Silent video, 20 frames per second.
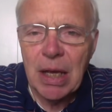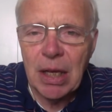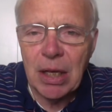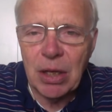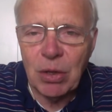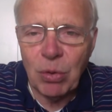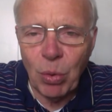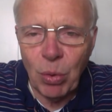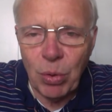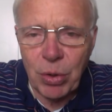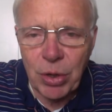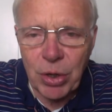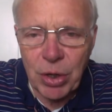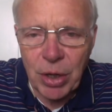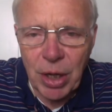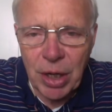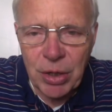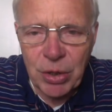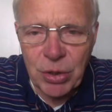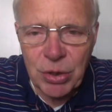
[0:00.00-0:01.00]
in order to
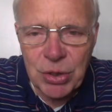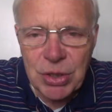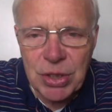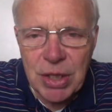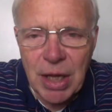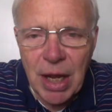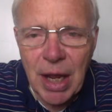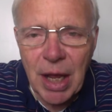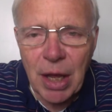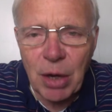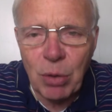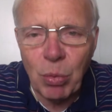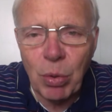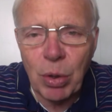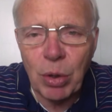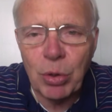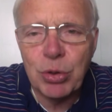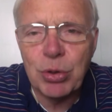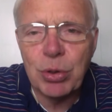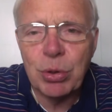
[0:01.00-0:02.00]
understand
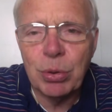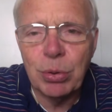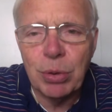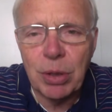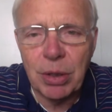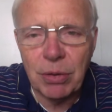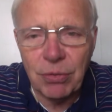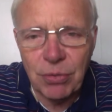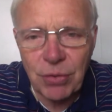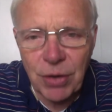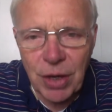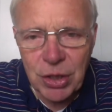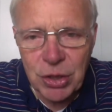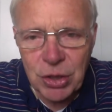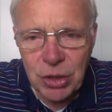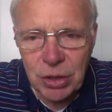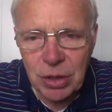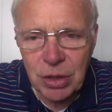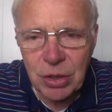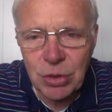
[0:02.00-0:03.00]
what true
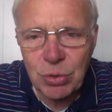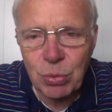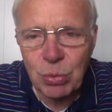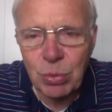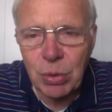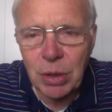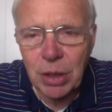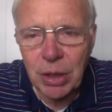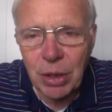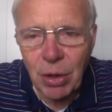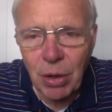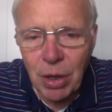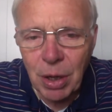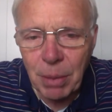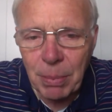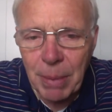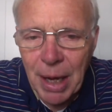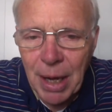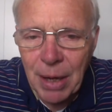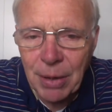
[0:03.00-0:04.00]
confession is really all
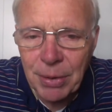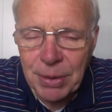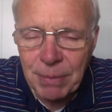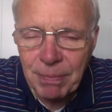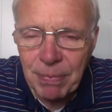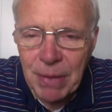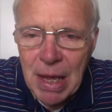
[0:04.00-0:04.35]
about.